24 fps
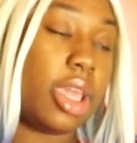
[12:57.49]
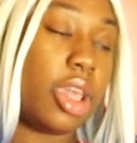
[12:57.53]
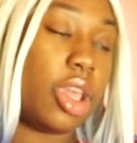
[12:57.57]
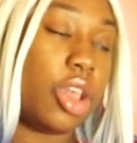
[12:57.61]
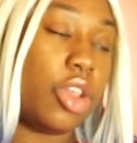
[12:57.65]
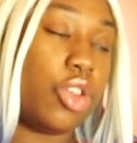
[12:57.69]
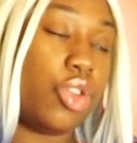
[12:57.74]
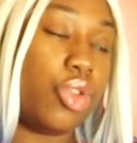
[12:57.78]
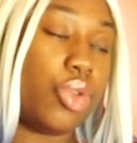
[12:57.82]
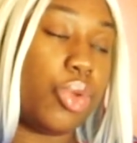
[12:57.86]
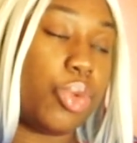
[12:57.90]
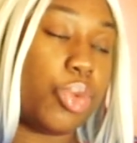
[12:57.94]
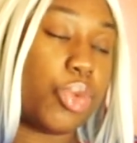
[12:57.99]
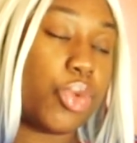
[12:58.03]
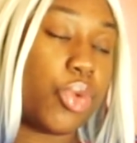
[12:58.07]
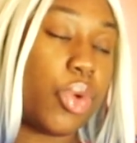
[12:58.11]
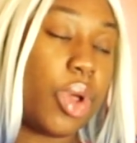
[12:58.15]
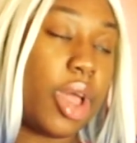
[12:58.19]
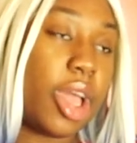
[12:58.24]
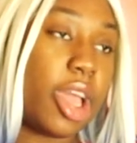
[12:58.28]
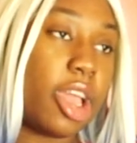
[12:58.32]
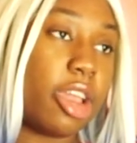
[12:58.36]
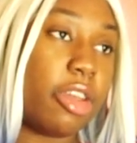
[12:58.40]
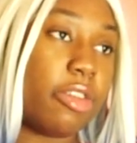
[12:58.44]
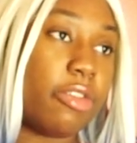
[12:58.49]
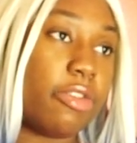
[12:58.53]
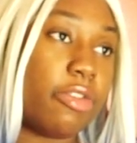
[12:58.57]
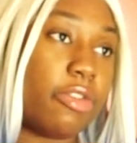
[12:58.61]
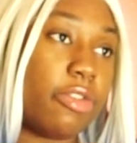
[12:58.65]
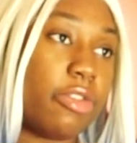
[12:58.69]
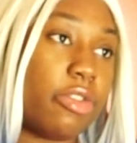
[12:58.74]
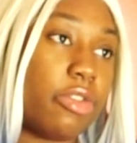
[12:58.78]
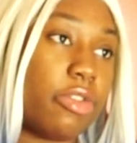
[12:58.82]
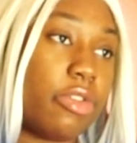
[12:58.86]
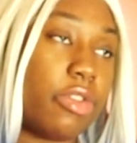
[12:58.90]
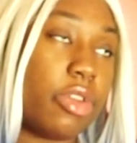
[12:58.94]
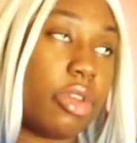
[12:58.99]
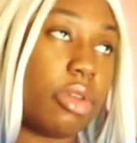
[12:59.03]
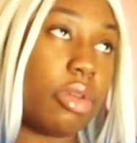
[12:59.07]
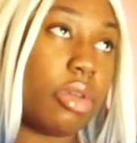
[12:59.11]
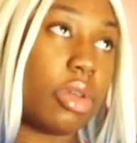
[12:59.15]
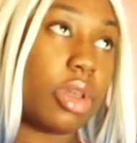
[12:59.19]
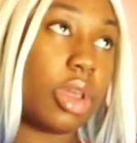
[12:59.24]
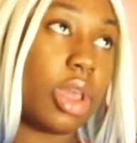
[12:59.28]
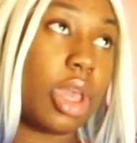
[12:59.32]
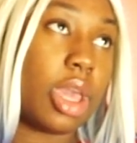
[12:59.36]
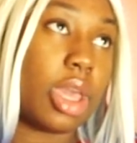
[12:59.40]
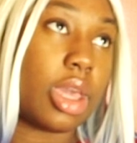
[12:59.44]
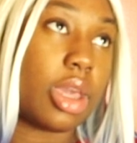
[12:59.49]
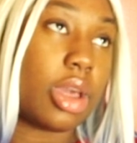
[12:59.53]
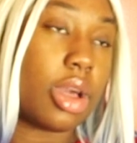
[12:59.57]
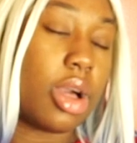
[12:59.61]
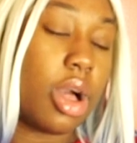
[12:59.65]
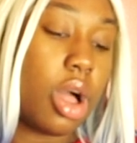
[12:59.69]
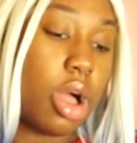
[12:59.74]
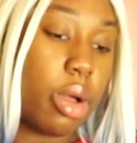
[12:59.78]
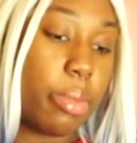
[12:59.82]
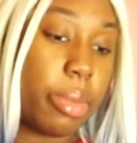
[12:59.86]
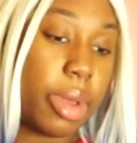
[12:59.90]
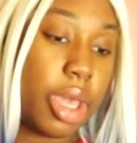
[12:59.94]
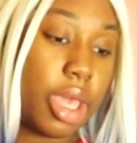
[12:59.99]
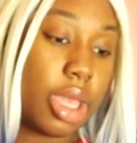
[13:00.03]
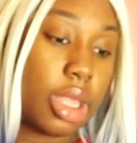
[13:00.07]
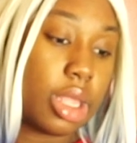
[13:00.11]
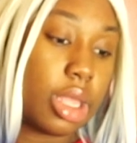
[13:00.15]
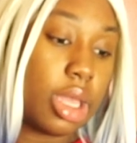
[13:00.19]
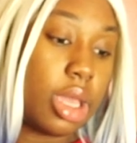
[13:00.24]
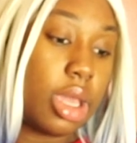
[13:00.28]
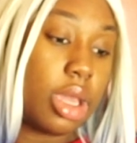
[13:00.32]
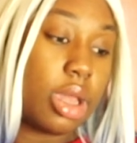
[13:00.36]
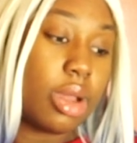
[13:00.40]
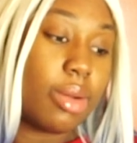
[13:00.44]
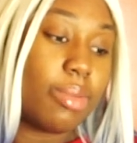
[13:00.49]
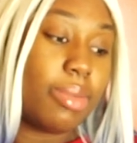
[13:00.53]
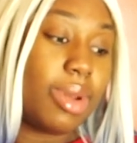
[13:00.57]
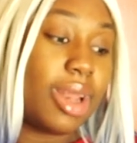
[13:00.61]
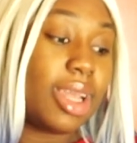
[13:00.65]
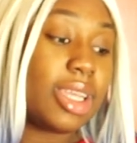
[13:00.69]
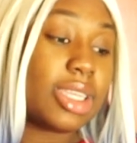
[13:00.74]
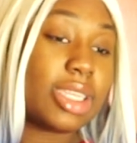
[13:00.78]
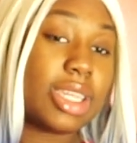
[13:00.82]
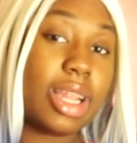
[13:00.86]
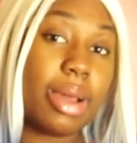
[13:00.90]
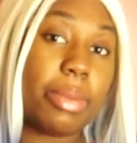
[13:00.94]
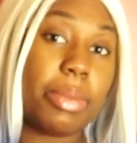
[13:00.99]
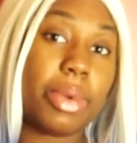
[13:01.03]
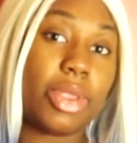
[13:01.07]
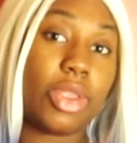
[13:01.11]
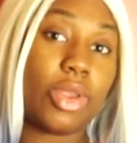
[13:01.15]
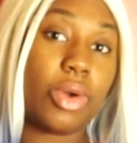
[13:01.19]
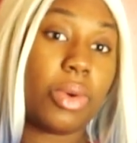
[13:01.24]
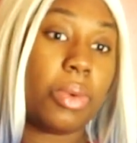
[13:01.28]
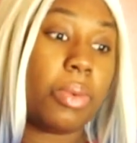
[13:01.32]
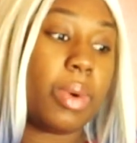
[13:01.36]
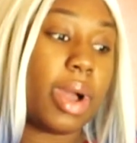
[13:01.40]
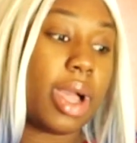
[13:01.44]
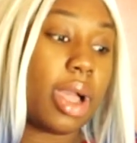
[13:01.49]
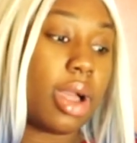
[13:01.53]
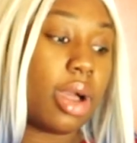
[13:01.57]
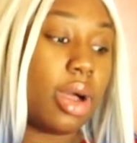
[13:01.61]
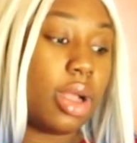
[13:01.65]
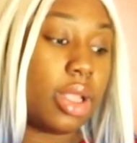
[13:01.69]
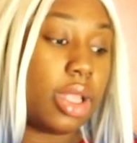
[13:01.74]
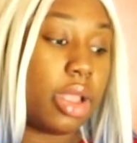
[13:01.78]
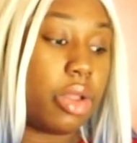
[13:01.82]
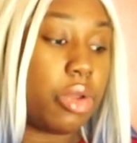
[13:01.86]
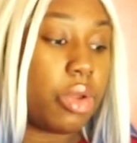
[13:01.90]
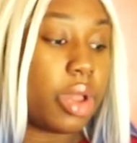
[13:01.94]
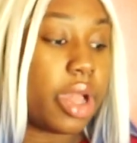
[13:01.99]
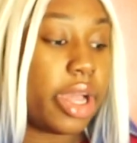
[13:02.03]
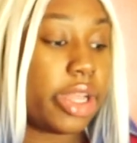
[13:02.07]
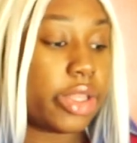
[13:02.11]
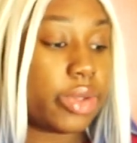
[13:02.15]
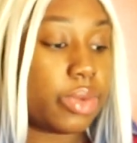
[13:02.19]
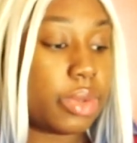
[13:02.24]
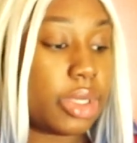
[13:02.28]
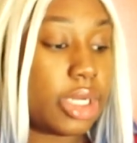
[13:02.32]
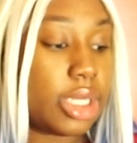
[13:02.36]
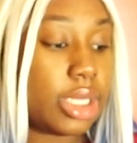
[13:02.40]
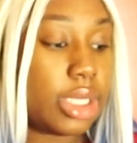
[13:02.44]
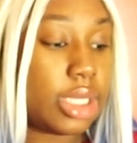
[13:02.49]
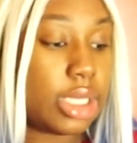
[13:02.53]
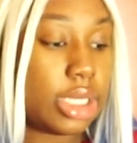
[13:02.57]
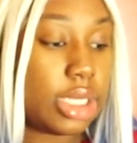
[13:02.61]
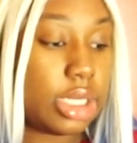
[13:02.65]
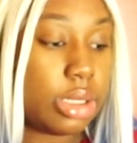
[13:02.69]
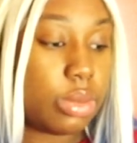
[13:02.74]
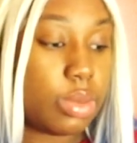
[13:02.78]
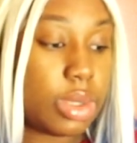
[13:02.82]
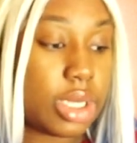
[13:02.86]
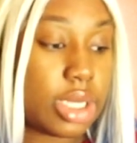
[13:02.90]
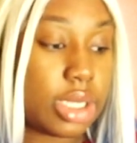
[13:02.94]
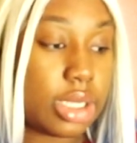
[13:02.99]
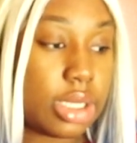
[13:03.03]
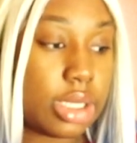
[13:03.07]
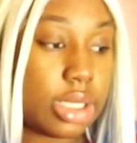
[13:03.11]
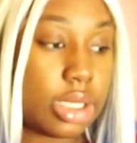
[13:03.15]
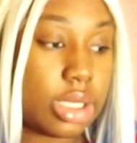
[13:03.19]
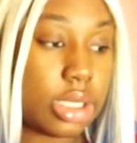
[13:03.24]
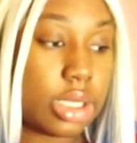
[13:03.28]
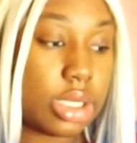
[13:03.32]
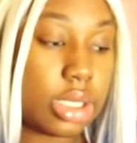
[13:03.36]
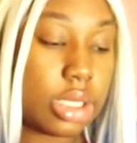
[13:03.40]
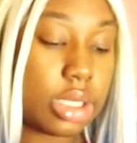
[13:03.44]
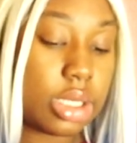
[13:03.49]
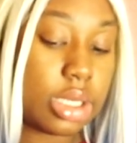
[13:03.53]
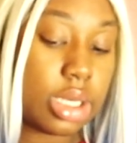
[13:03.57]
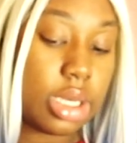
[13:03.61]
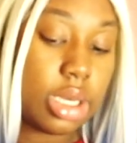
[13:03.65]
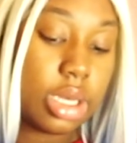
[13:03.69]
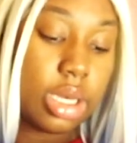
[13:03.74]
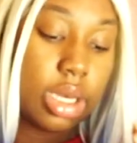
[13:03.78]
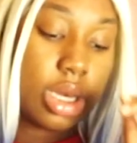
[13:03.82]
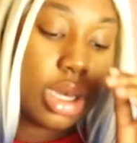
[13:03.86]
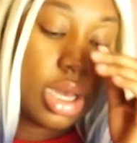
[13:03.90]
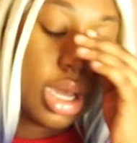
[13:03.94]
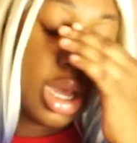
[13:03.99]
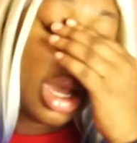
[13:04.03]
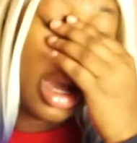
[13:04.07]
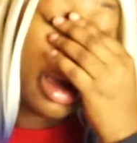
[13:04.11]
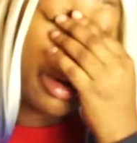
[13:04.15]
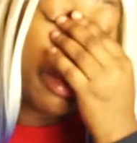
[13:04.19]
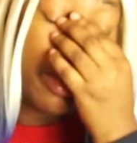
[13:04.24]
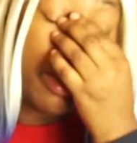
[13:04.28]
it, subscribe, and comment. Please let me know what content you guys want to see because I